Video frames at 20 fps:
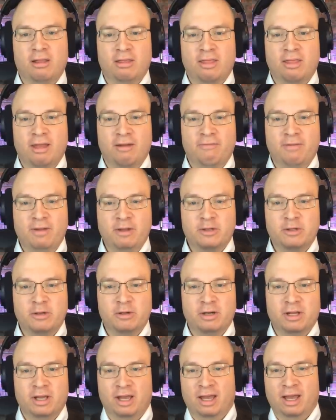that
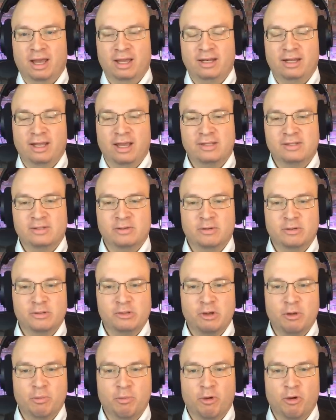featured a dozen or
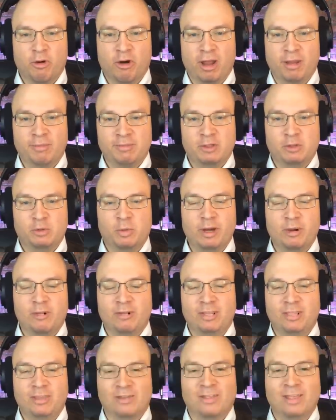so programs. It's
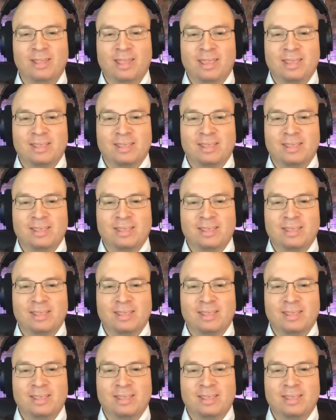weird, Neil.